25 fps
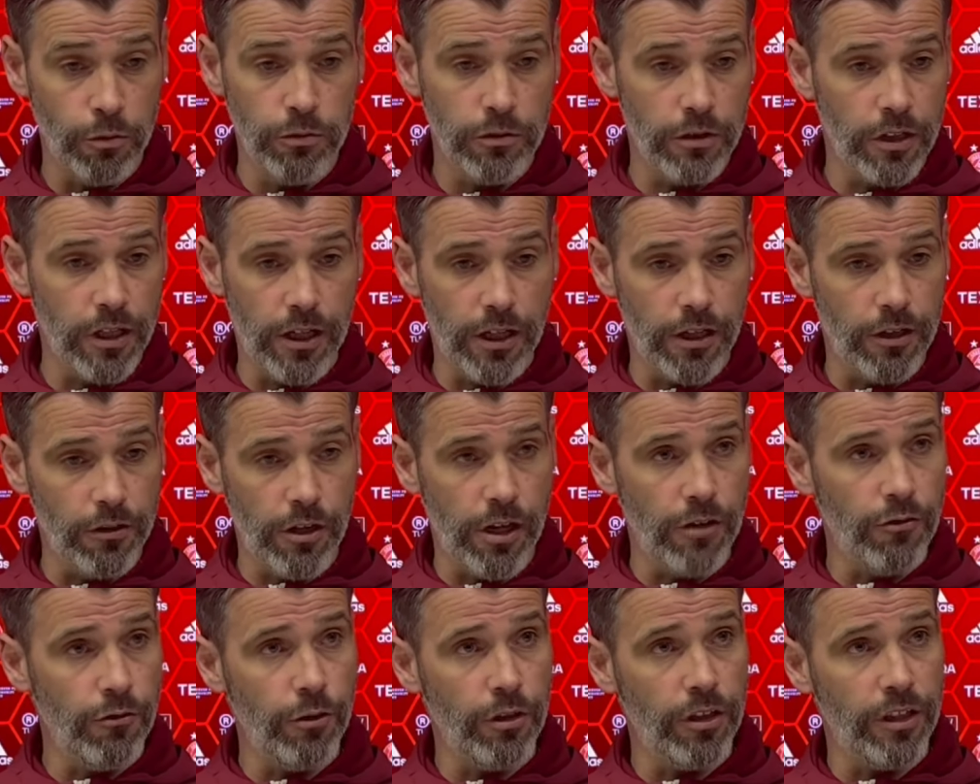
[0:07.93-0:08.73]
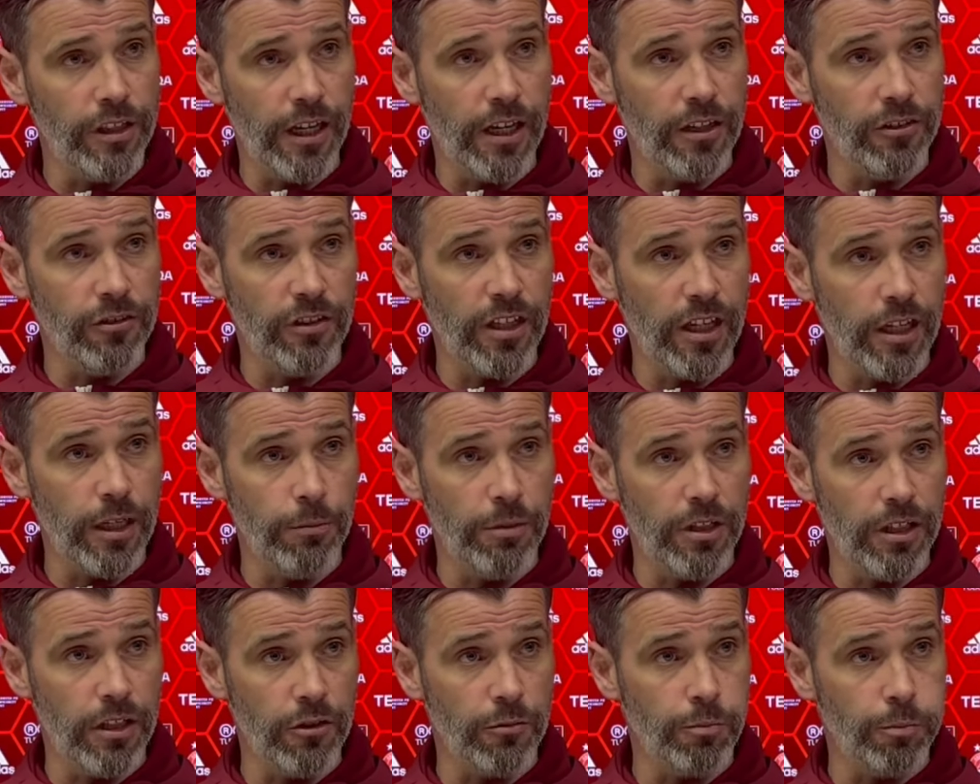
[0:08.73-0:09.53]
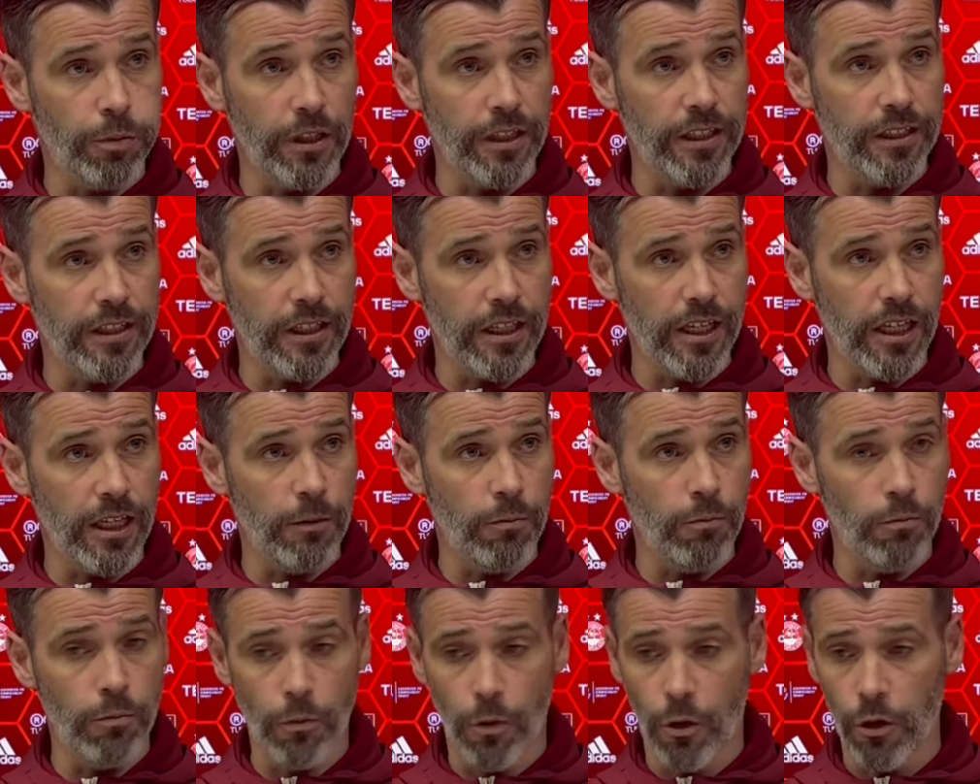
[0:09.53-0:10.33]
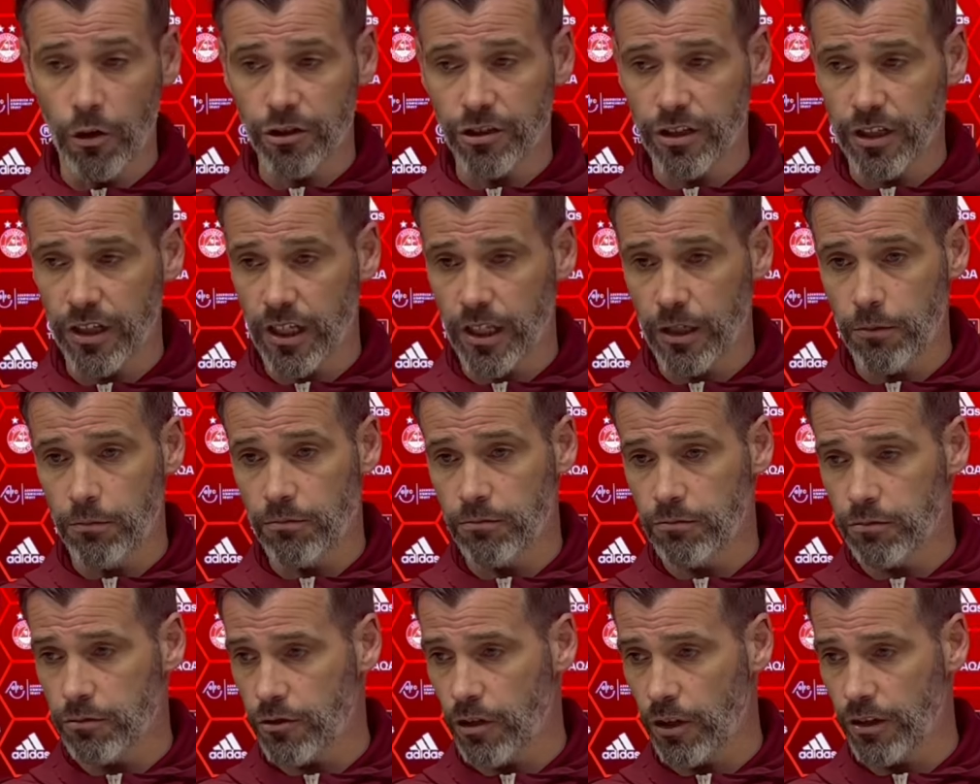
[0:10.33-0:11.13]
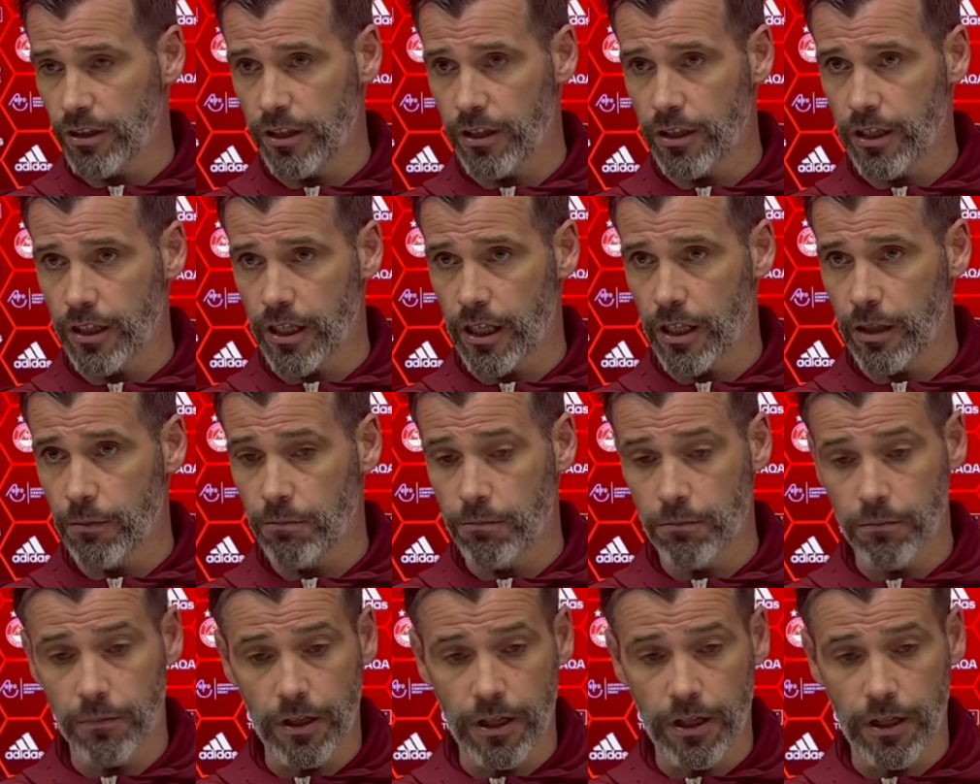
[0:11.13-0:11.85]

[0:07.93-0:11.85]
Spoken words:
It really is. Anybody that's played the game, watched the game, studied the game,